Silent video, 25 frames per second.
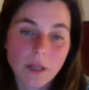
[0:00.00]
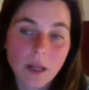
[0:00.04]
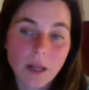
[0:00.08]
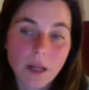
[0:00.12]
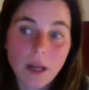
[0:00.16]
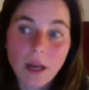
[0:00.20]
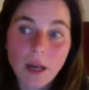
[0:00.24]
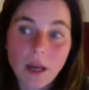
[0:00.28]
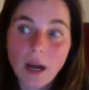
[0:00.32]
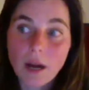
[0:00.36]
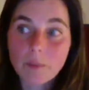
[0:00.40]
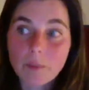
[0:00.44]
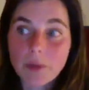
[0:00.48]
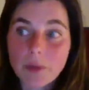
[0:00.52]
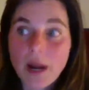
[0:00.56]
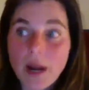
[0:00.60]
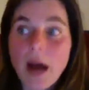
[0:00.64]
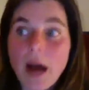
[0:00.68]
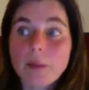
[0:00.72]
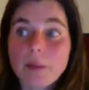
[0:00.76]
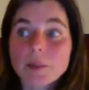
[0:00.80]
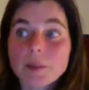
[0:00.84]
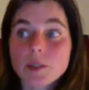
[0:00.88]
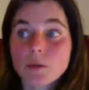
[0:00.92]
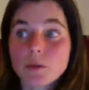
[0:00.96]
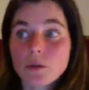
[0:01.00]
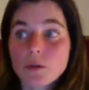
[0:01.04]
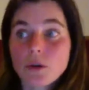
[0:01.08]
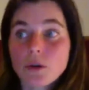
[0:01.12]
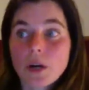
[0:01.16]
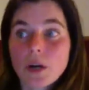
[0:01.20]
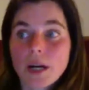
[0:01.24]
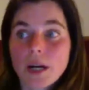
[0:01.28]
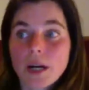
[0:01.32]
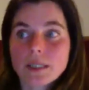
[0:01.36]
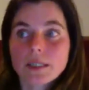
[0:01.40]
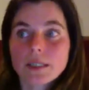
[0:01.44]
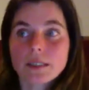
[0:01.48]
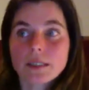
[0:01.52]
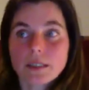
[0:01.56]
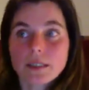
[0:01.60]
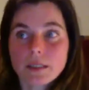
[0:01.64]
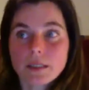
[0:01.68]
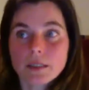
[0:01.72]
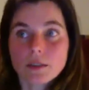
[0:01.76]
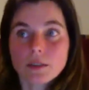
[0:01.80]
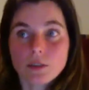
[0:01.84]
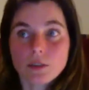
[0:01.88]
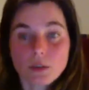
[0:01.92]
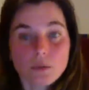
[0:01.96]
and perhaps to look at, you
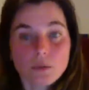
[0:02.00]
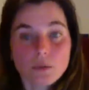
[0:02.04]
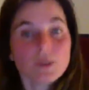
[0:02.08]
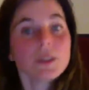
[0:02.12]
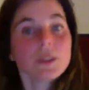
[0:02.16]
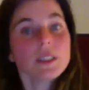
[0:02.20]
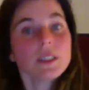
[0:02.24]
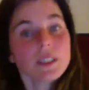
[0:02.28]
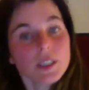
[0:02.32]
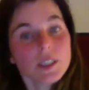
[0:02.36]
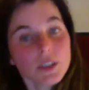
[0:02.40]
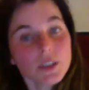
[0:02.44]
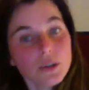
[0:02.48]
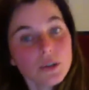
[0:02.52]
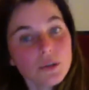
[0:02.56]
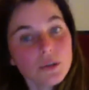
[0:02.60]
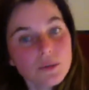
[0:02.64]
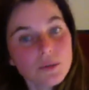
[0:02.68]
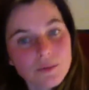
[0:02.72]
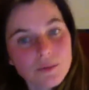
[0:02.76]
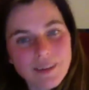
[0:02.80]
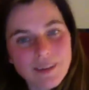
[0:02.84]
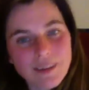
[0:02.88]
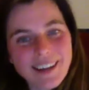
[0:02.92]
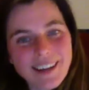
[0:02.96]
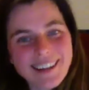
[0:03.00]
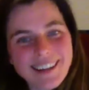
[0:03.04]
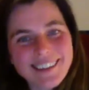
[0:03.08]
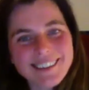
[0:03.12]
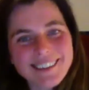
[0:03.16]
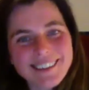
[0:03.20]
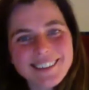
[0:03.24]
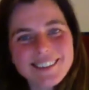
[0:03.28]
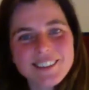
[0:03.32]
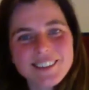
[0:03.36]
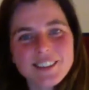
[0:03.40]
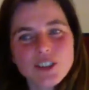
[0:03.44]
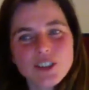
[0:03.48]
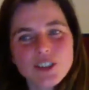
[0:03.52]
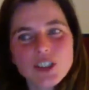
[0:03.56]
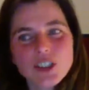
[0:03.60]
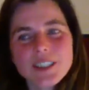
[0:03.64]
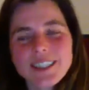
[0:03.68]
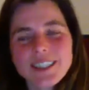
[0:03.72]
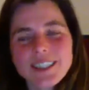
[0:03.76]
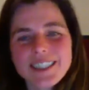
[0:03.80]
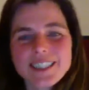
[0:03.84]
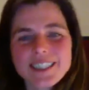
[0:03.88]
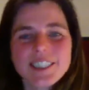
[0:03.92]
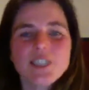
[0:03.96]
know, with these new, she says,
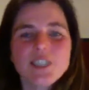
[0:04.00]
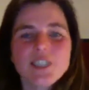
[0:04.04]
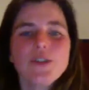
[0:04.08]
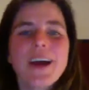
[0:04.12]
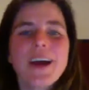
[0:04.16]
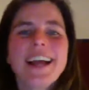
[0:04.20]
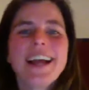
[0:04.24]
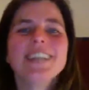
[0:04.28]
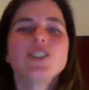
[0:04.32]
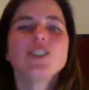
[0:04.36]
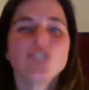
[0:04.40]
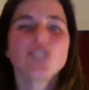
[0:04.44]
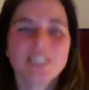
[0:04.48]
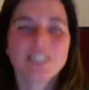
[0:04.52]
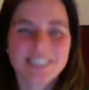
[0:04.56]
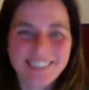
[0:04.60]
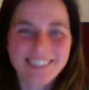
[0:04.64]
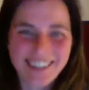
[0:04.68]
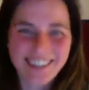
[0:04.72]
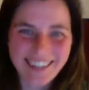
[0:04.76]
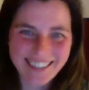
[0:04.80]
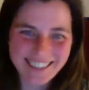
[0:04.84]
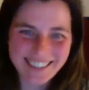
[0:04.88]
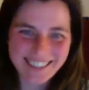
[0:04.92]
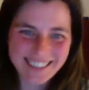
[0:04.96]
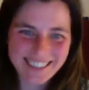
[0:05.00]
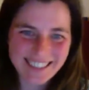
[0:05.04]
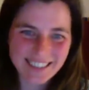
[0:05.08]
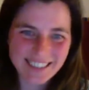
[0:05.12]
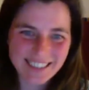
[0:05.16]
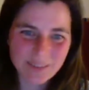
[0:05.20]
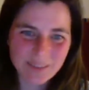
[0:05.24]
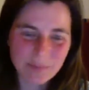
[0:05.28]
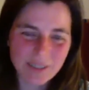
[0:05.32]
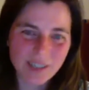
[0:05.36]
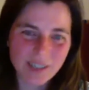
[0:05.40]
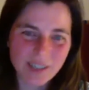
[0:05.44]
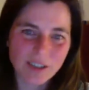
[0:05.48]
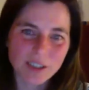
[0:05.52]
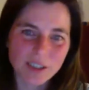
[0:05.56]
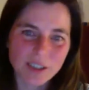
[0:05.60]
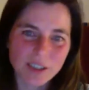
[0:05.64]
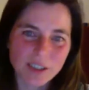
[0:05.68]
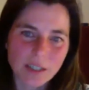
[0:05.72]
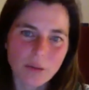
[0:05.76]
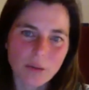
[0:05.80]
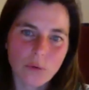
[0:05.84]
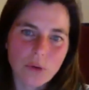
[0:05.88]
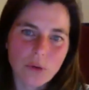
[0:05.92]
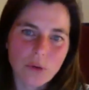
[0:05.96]
new ancient eyes, because I
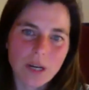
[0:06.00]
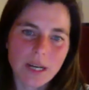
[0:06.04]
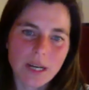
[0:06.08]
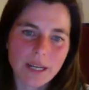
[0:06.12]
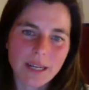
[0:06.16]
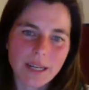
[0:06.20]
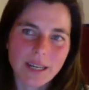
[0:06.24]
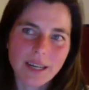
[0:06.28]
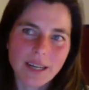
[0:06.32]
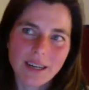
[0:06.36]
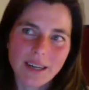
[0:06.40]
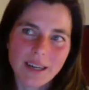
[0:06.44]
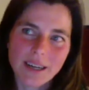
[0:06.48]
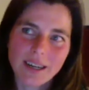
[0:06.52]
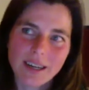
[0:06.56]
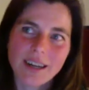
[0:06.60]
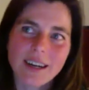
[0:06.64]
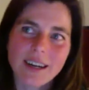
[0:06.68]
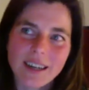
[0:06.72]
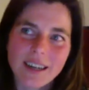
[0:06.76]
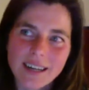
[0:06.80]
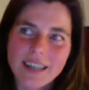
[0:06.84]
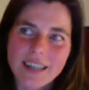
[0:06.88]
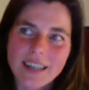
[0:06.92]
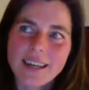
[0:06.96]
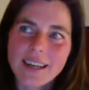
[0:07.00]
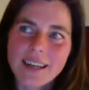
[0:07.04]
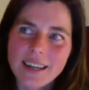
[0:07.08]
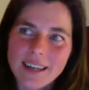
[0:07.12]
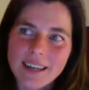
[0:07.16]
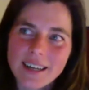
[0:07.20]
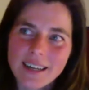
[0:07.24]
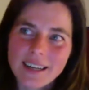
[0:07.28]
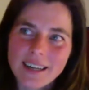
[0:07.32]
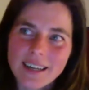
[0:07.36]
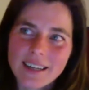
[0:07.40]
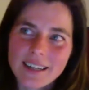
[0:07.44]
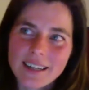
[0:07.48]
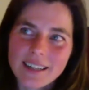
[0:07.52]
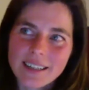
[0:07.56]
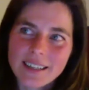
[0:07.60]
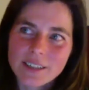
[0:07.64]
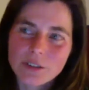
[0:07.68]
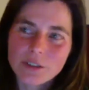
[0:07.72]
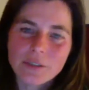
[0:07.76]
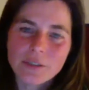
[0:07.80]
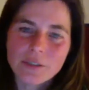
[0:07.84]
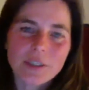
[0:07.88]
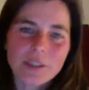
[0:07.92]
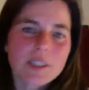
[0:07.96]
really, you know,
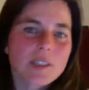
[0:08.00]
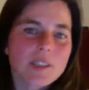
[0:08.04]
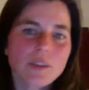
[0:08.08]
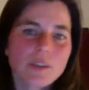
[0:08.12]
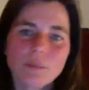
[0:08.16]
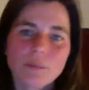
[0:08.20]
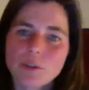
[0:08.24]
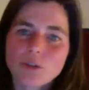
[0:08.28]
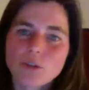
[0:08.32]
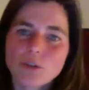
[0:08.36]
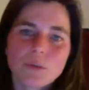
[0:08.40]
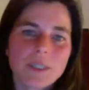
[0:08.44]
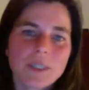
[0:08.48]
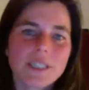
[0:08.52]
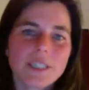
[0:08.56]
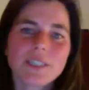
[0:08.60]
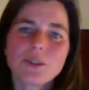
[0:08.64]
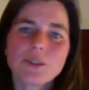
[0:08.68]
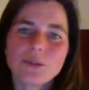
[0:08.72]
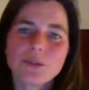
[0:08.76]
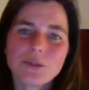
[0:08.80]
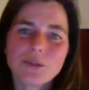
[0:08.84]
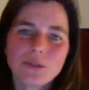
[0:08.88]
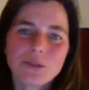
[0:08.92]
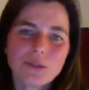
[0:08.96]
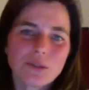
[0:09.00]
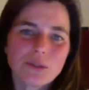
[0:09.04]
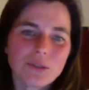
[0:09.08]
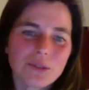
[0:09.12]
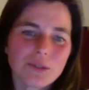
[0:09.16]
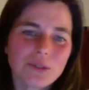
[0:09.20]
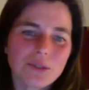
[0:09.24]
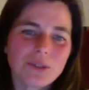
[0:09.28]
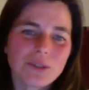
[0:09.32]
there's so much we need to